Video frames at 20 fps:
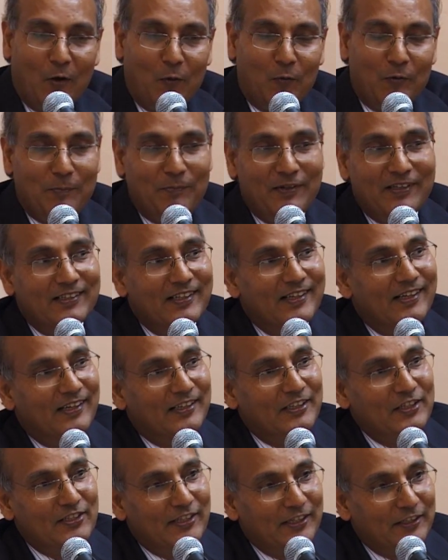We've been
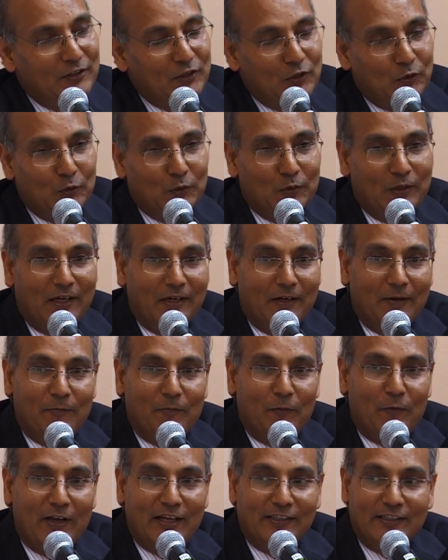listening
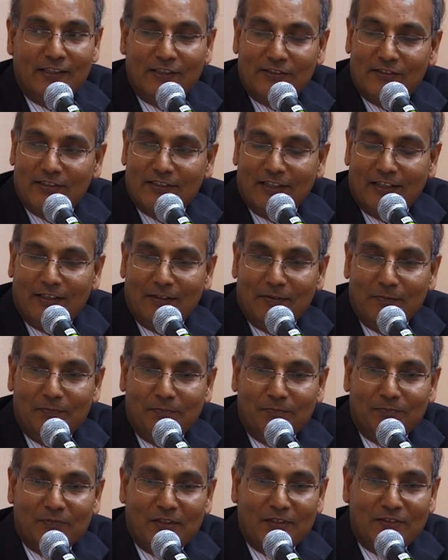to various
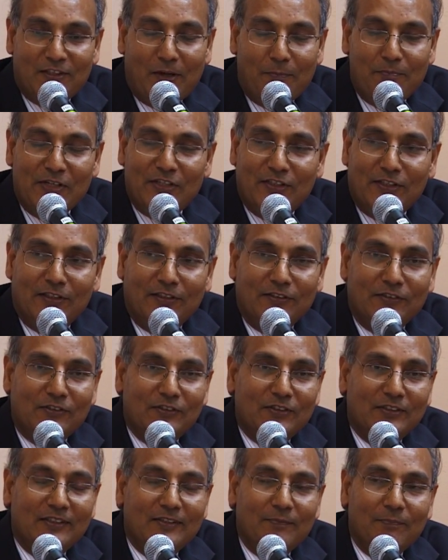
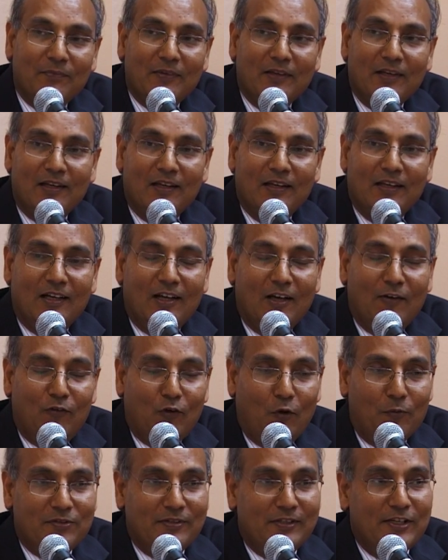submissions
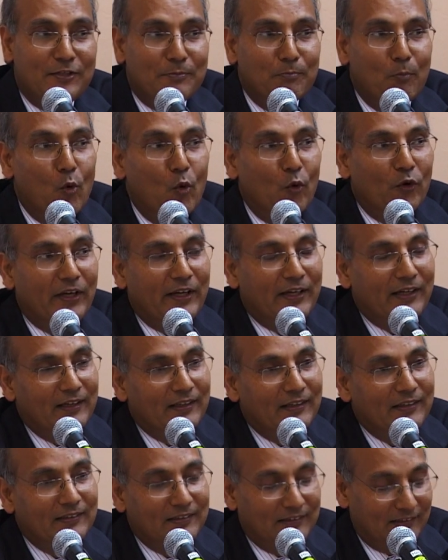from this
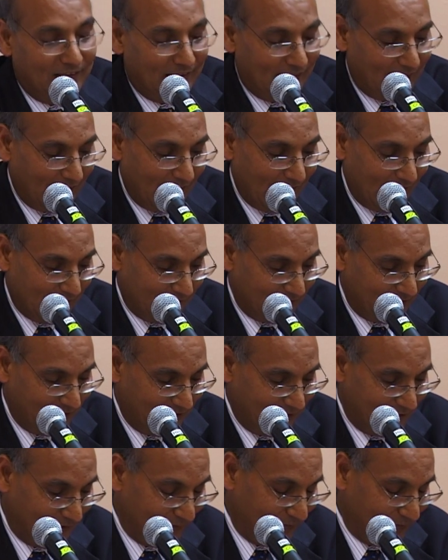morning, and